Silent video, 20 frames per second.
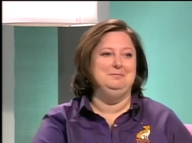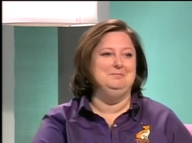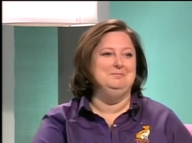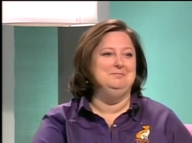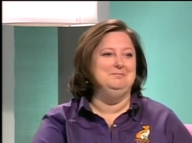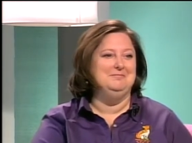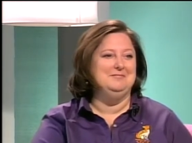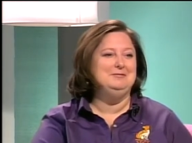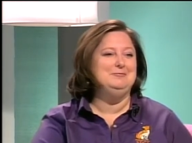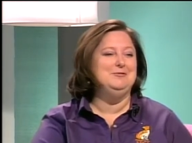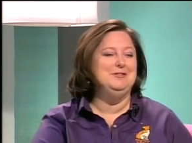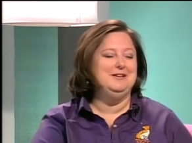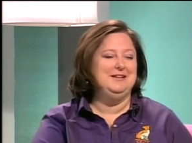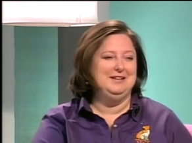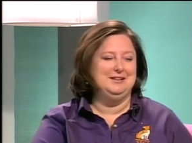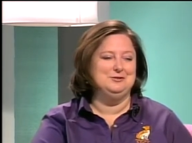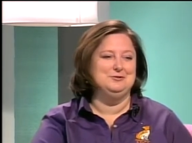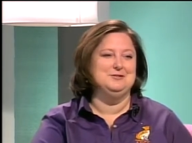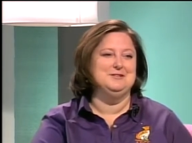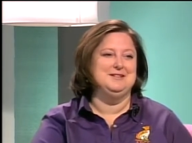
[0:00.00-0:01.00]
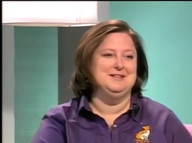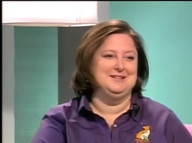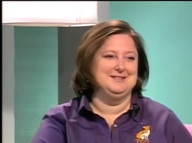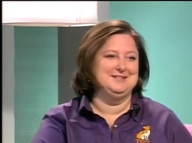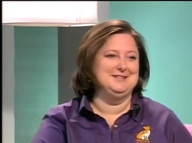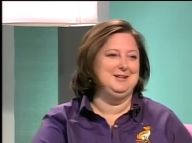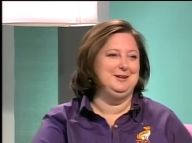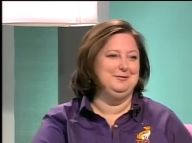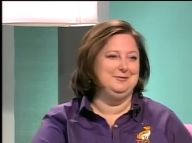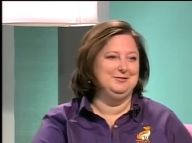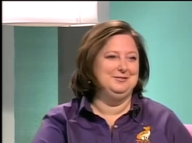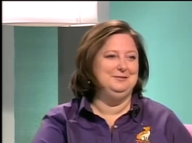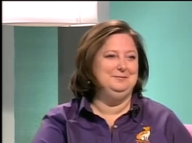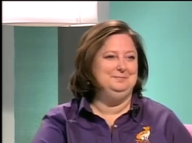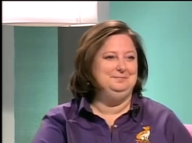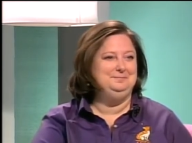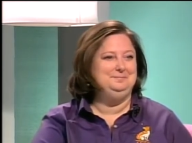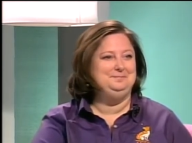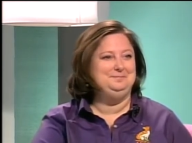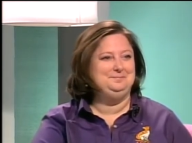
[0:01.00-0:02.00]
Um, really interesting stuff
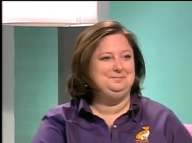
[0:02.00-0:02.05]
